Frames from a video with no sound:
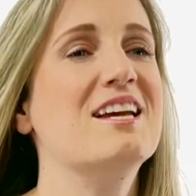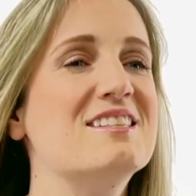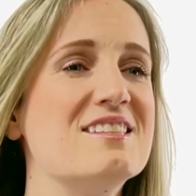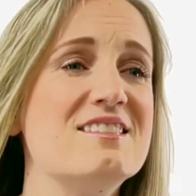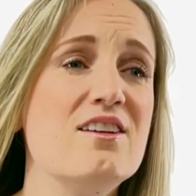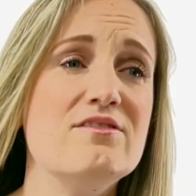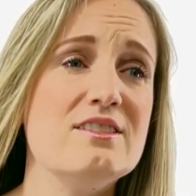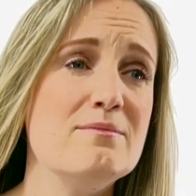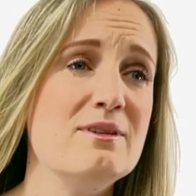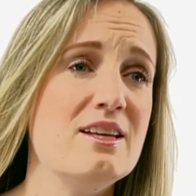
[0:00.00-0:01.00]
It's a
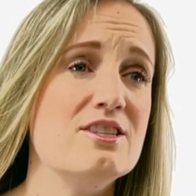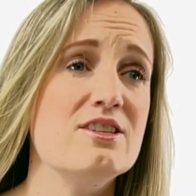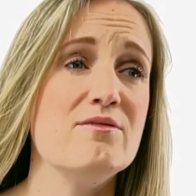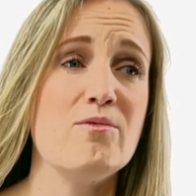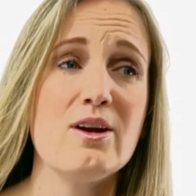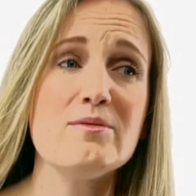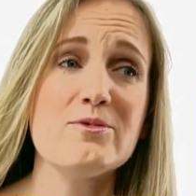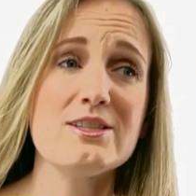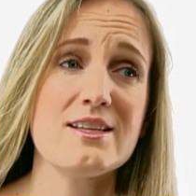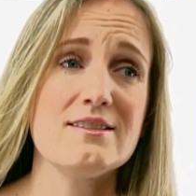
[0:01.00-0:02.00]
self-stimulation of one or
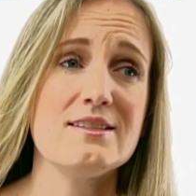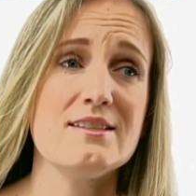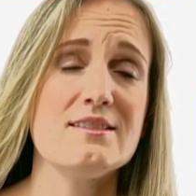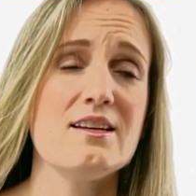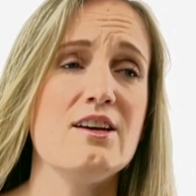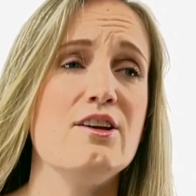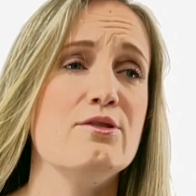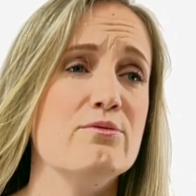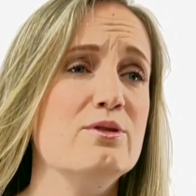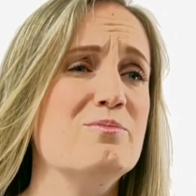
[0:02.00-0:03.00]
more senses
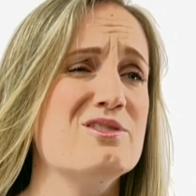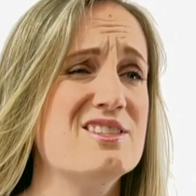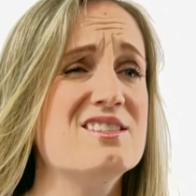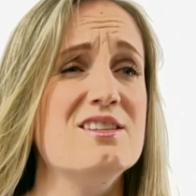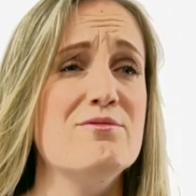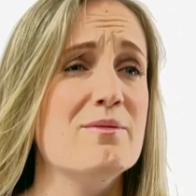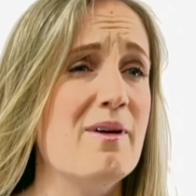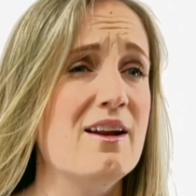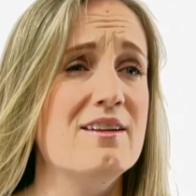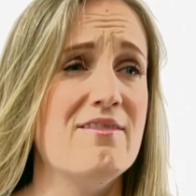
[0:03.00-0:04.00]
through persistent
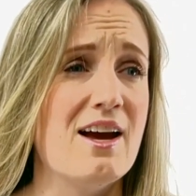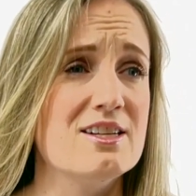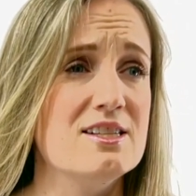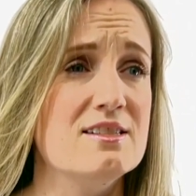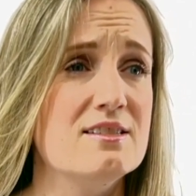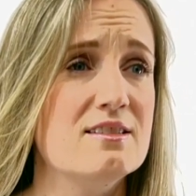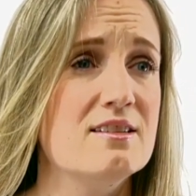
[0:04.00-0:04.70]
repetitive actions.